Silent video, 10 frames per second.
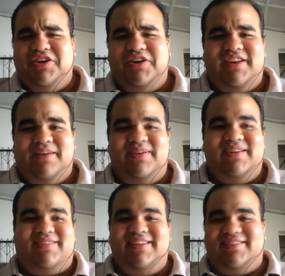doing a
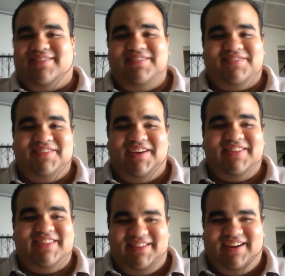business is
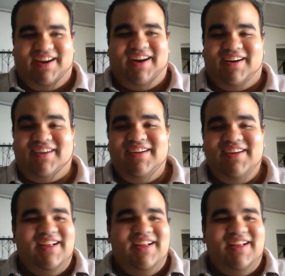not that hard.